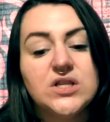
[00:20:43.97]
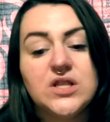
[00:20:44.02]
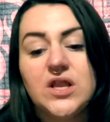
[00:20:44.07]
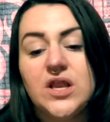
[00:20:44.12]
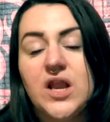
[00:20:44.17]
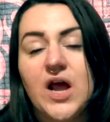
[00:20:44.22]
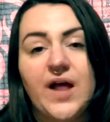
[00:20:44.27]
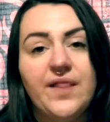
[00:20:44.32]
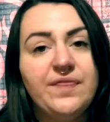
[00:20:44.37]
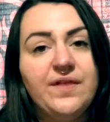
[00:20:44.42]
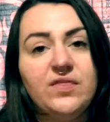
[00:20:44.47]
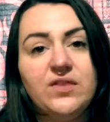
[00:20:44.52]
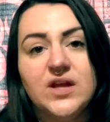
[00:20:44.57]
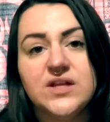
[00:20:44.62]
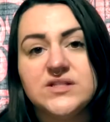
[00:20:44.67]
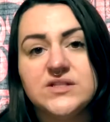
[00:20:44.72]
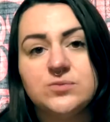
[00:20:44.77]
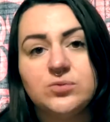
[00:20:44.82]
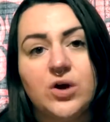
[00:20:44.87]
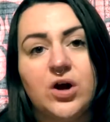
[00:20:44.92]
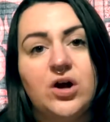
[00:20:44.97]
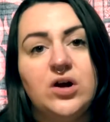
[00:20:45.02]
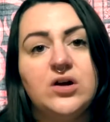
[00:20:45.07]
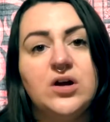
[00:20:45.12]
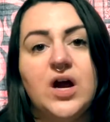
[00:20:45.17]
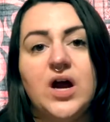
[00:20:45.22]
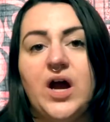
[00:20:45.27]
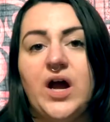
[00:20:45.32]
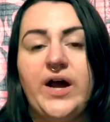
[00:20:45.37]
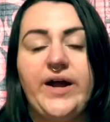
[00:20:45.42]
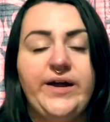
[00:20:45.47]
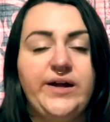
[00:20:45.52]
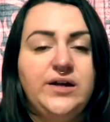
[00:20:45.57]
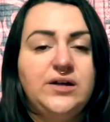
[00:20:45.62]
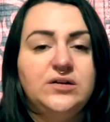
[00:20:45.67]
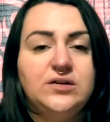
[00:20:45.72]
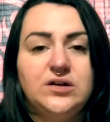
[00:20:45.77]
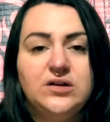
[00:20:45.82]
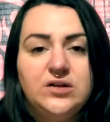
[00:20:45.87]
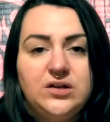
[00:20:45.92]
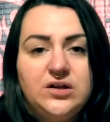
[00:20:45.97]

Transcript: Not that that's wrong. I